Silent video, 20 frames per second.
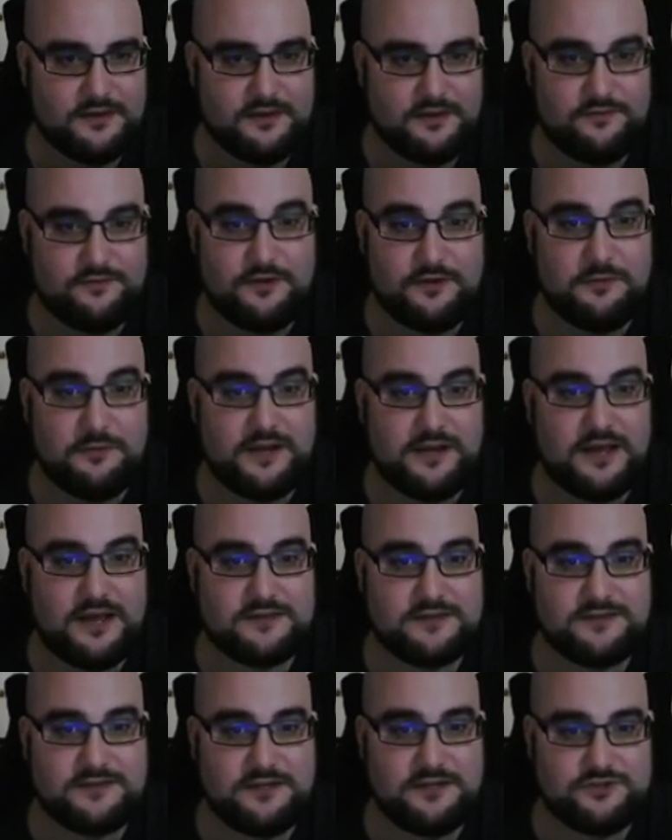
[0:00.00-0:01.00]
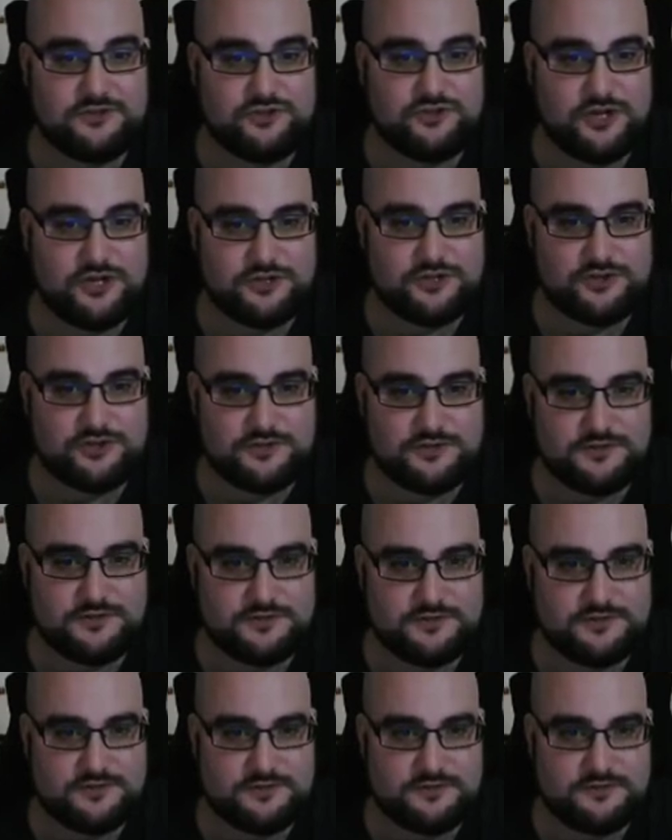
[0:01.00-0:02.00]
If anybody has any
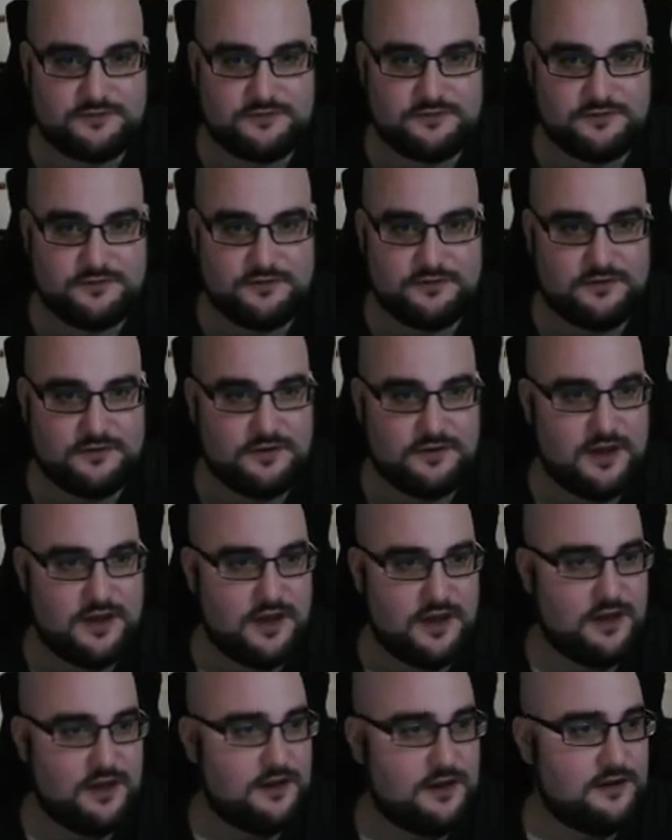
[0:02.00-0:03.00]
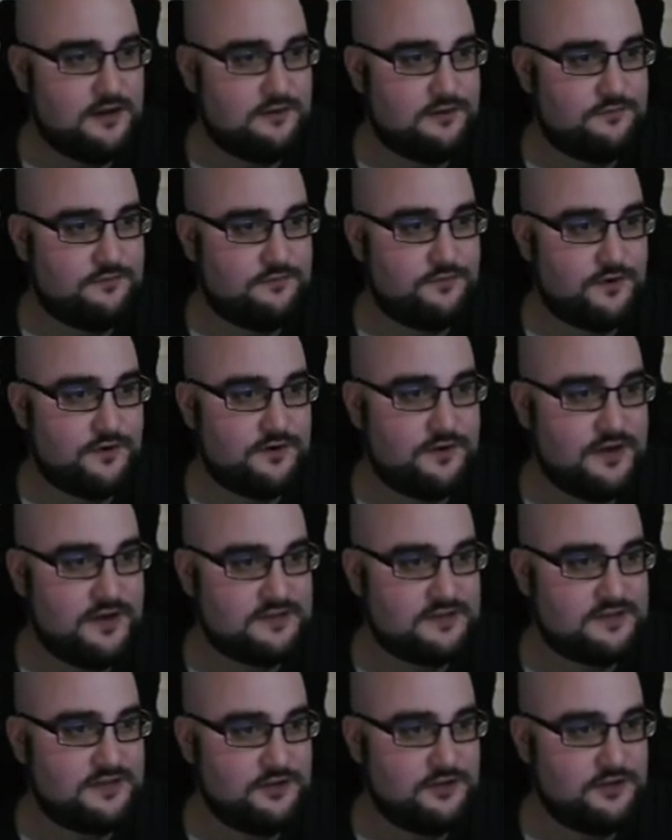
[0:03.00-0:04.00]
suggestions for a
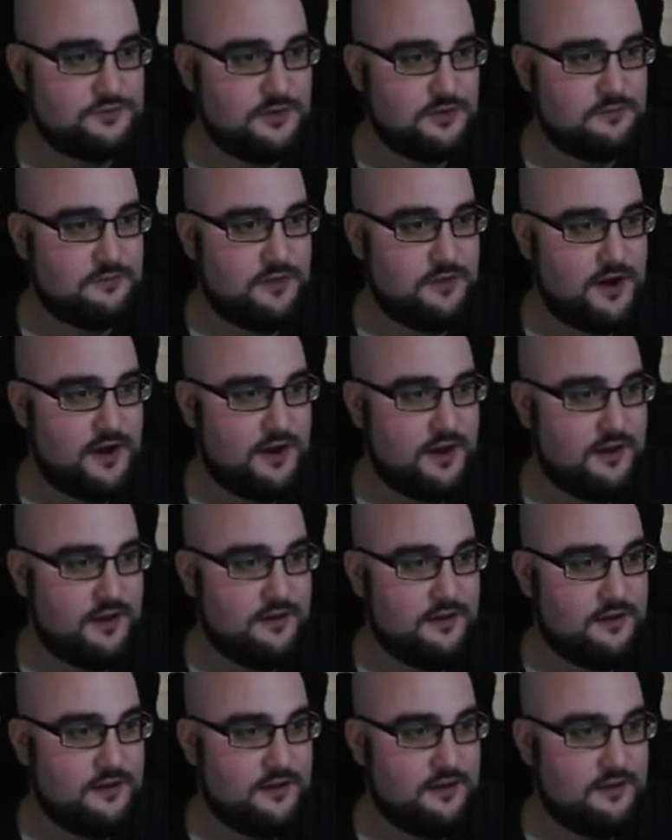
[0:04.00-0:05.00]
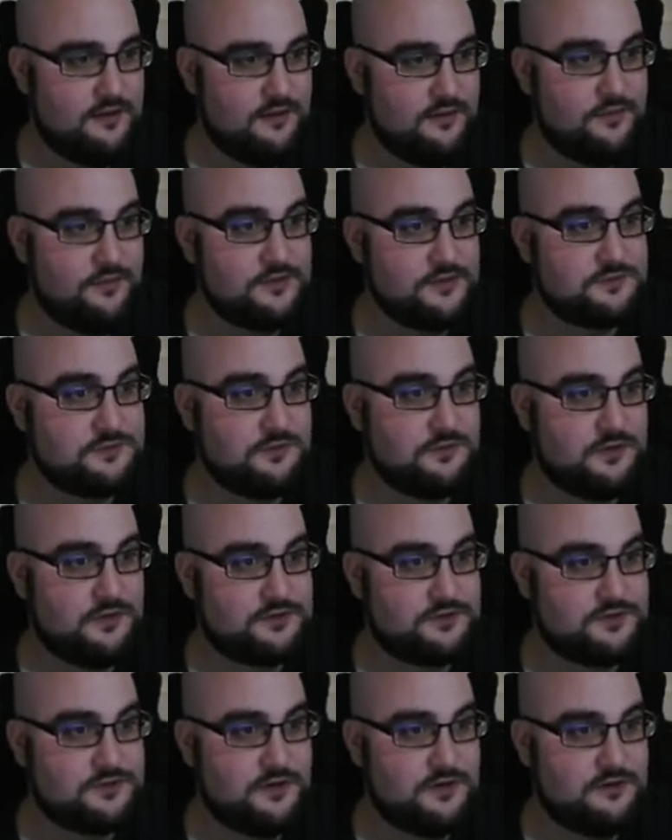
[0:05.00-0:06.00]
next house we could buy, this one
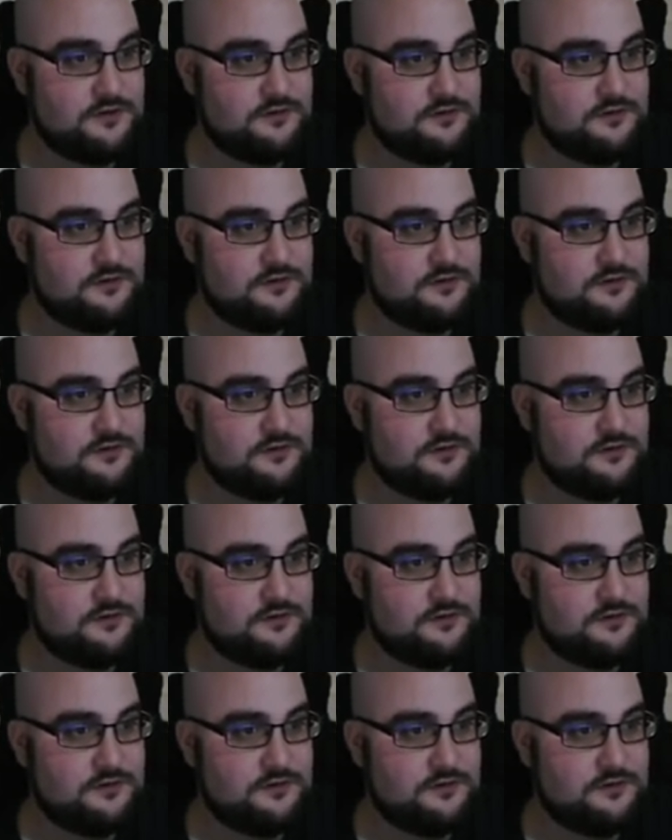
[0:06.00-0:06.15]
looks good.